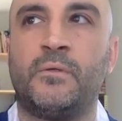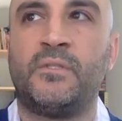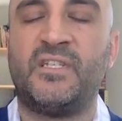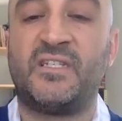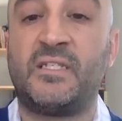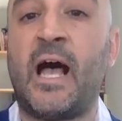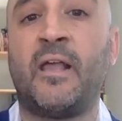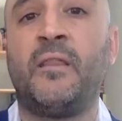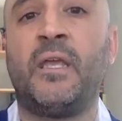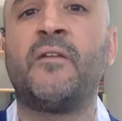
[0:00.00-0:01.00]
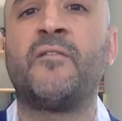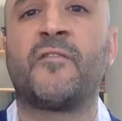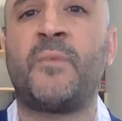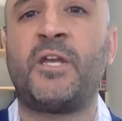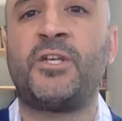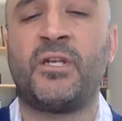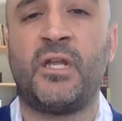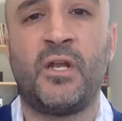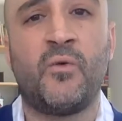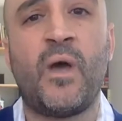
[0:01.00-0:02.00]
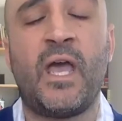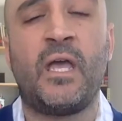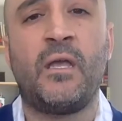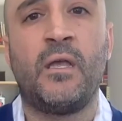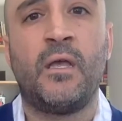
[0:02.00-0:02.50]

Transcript: design the information in a way